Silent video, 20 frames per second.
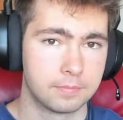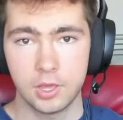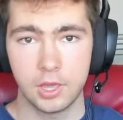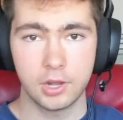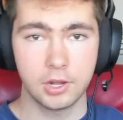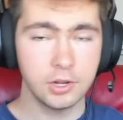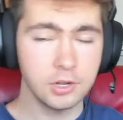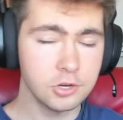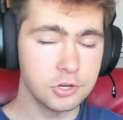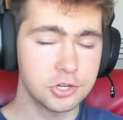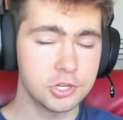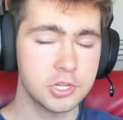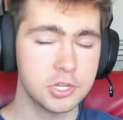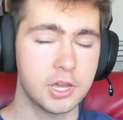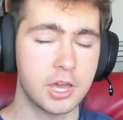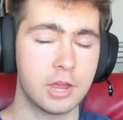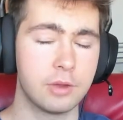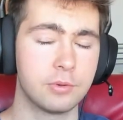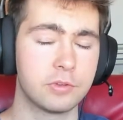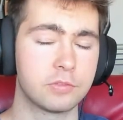And initially
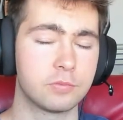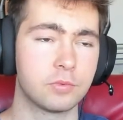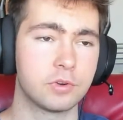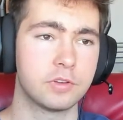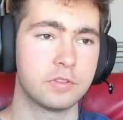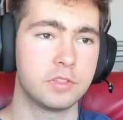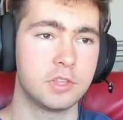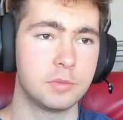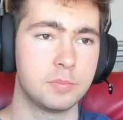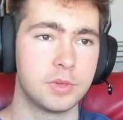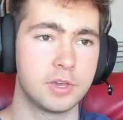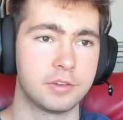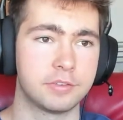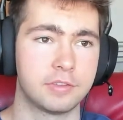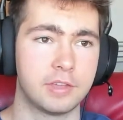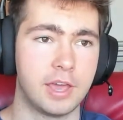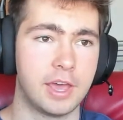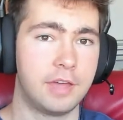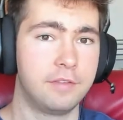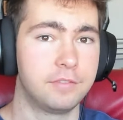I was one of the biggest
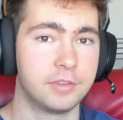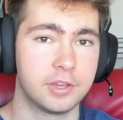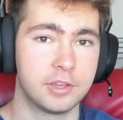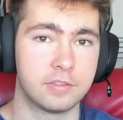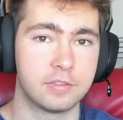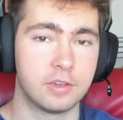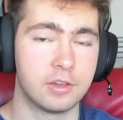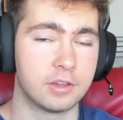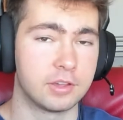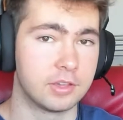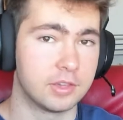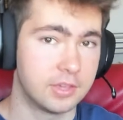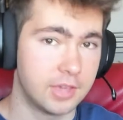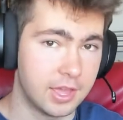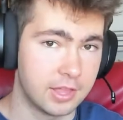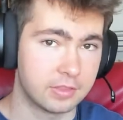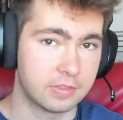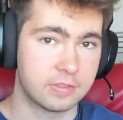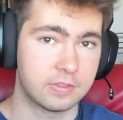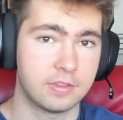advocates
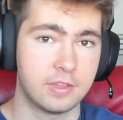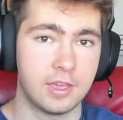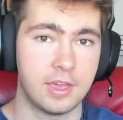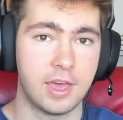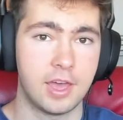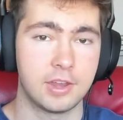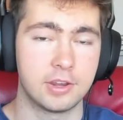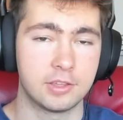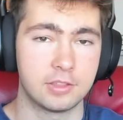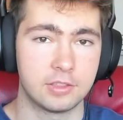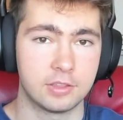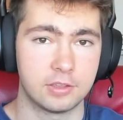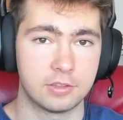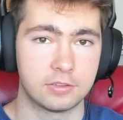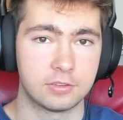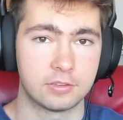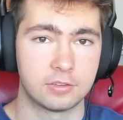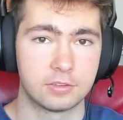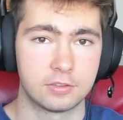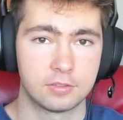against adding
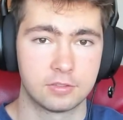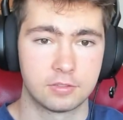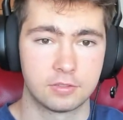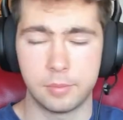this.